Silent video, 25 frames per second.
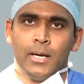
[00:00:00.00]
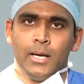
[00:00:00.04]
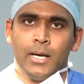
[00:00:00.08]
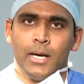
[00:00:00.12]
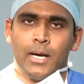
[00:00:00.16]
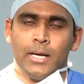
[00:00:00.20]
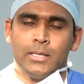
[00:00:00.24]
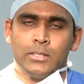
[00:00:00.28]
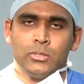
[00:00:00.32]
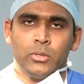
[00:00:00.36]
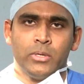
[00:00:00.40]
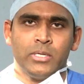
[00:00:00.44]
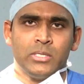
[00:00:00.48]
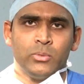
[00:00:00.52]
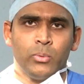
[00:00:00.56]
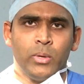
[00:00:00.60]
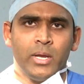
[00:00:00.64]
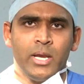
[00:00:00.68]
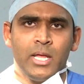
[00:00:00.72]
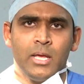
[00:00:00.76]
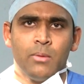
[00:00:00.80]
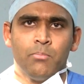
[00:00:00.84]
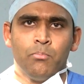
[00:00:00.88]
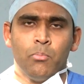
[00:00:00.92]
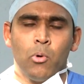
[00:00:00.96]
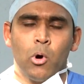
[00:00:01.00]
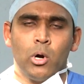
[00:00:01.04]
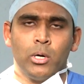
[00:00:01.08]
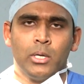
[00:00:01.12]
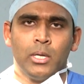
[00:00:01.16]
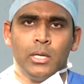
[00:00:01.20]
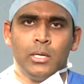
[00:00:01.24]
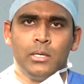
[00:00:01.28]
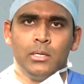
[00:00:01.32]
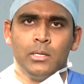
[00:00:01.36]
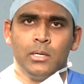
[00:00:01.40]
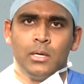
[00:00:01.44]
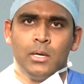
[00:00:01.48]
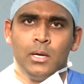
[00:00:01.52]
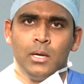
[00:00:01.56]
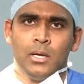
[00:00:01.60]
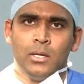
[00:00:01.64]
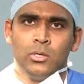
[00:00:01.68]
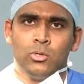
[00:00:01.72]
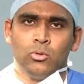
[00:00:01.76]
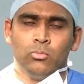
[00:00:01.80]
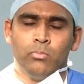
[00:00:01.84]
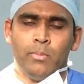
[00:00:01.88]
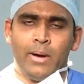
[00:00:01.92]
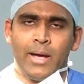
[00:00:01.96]
Uh, so it's very important
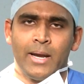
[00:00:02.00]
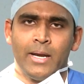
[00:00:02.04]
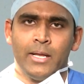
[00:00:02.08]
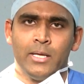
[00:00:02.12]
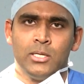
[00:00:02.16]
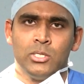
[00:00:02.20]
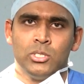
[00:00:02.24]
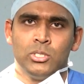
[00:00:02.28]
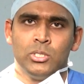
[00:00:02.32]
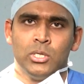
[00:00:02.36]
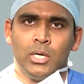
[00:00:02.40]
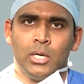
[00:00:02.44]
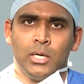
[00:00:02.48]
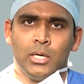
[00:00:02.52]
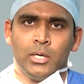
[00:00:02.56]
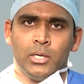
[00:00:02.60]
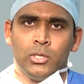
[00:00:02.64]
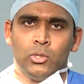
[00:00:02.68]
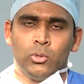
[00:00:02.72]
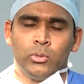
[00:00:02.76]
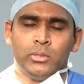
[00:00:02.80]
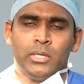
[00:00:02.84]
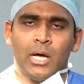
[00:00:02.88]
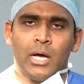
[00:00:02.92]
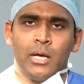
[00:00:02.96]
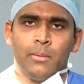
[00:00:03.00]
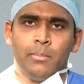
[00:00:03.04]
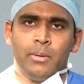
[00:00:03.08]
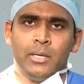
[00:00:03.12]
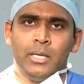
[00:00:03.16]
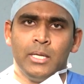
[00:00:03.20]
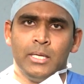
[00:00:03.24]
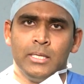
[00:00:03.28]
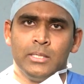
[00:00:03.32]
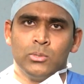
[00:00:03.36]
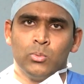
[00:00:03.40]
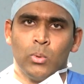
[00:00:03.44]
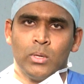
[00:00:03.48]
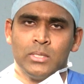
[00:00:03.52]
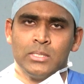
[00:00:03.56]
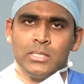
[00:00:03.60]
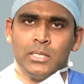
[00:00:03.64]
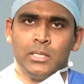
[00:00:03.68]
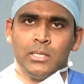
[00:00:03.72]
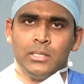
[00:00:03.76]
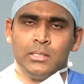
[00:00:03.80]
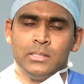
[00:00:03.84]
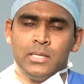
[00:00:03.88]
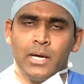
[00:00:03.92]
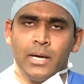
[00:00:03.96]
to manage uh, your diabetes once
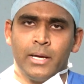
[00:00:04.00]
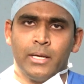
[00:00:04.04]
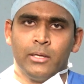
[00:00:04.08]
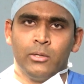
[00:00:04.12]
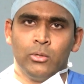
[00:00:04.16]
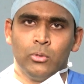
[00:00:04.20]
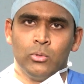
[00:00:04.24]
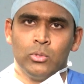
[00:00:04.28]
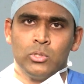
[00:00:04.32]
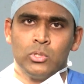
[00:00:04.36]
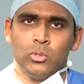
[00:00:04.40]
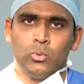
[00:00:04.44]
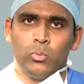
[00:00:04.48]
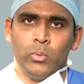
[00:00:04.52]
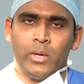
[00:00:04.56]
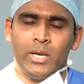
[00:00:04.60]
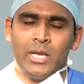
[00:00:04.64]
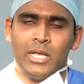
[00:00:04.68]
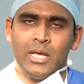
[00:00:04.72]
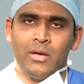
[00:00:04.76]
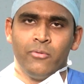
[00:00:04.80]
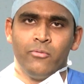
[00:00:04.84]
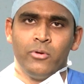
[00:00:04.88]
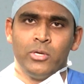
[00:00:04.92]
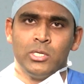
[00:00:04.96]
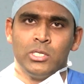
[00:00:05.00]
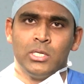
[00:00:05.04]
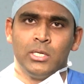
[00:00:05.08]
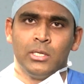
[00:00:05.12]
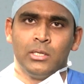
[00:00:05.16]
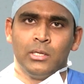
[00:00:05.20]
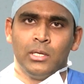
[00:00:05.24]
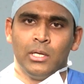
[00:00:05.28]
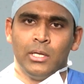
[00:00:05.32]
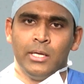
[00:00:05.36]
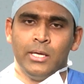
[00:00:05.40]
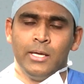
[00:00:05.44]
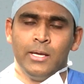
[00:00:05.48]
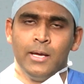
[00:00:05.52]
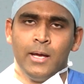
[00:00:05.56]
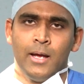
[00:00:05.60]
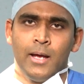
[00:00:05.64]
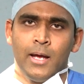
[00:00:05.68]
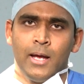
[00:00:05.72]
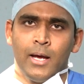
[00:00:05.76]
it is diagnosed very efficiently.